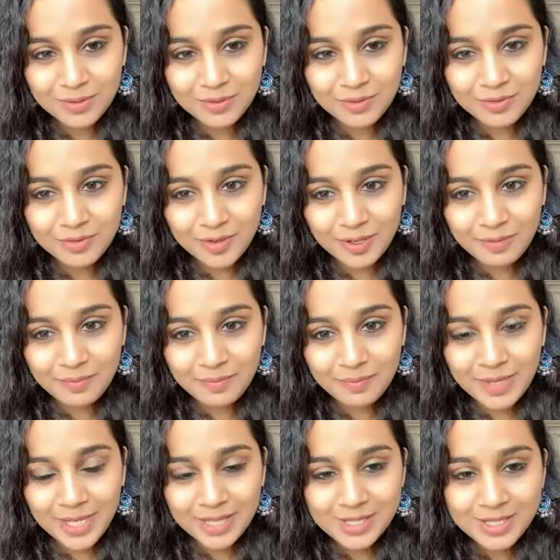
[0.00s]
of
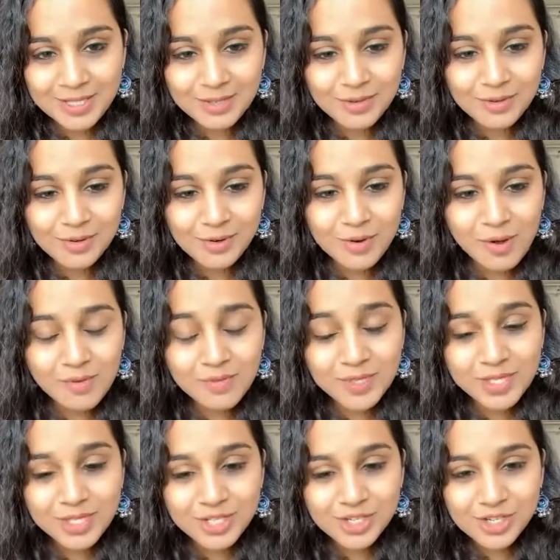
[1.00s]
make this into a
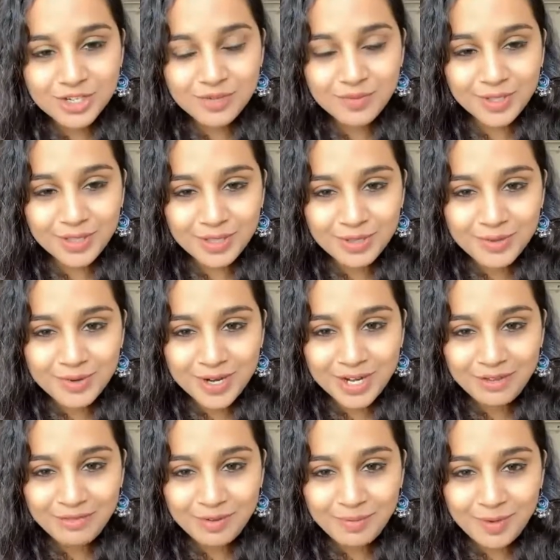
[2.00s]
conversation with you and
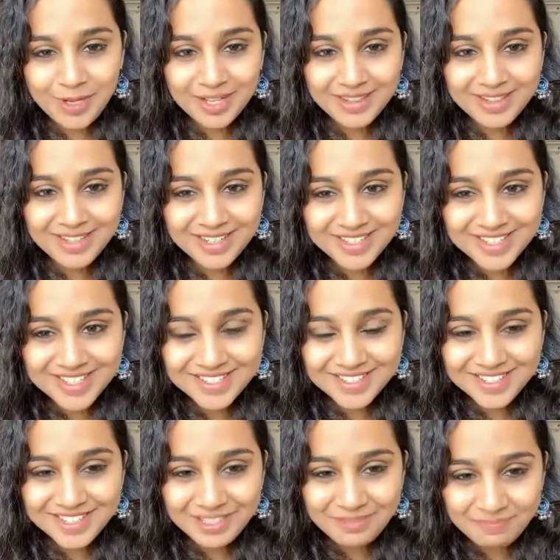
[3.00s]
everybody at the
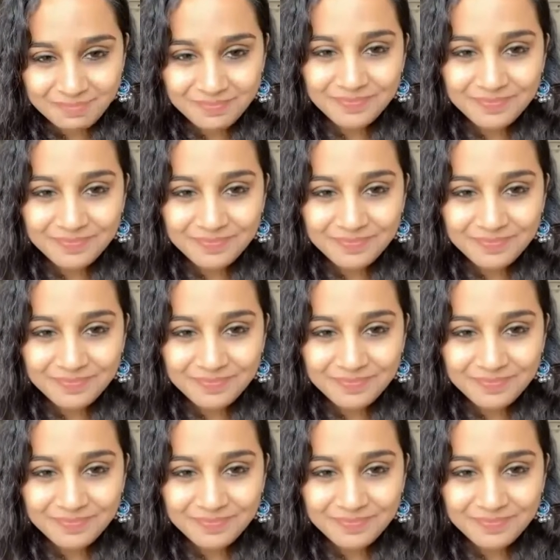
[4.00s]
ANSER team.